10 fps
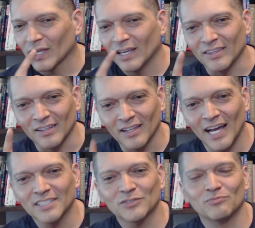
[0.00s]
in the
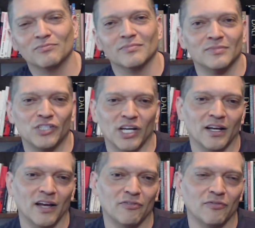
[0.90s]
last
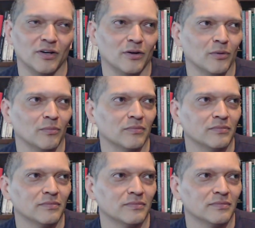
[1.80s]
Jedi film,
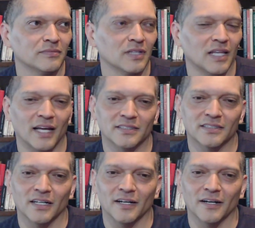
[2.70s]
the last
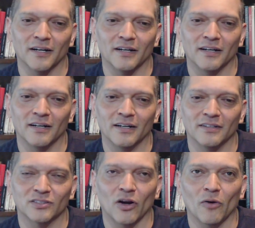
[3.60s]

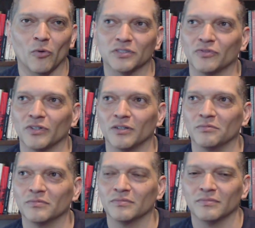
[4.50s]
Star Wars
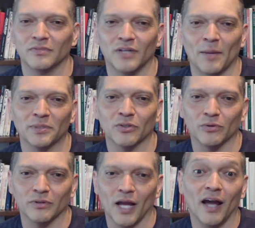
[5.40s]
film, Episode
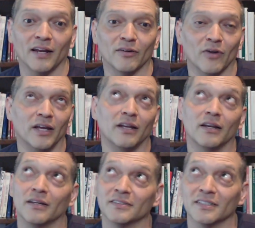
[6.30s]
9, right?
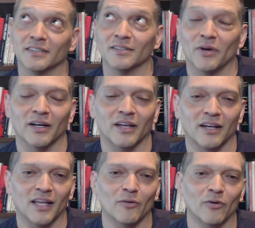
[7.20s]
Am I getting
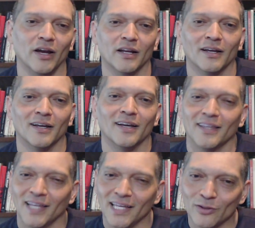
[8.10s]
that right?
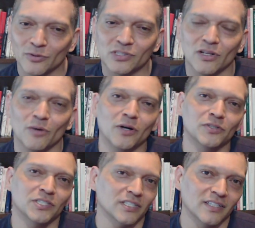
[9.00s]
They use slow
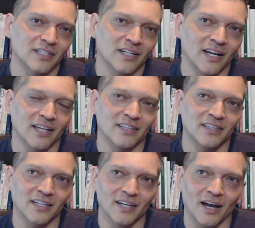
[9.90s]
motion, and I
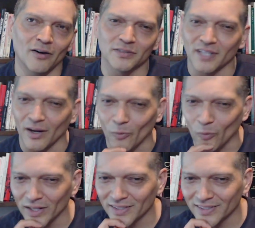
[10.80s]
think I was like,
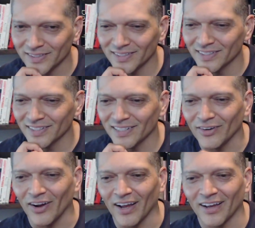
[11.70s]
"What?"
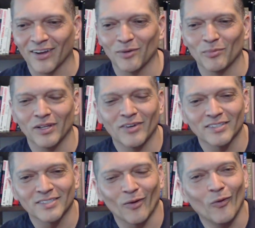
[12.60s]
I couldn't believe it. I
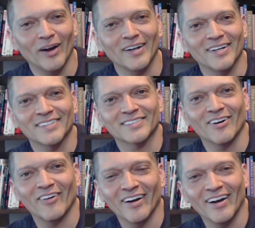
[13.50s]
said, "What is
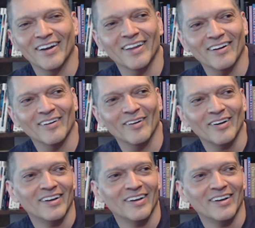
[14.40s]
going on here?"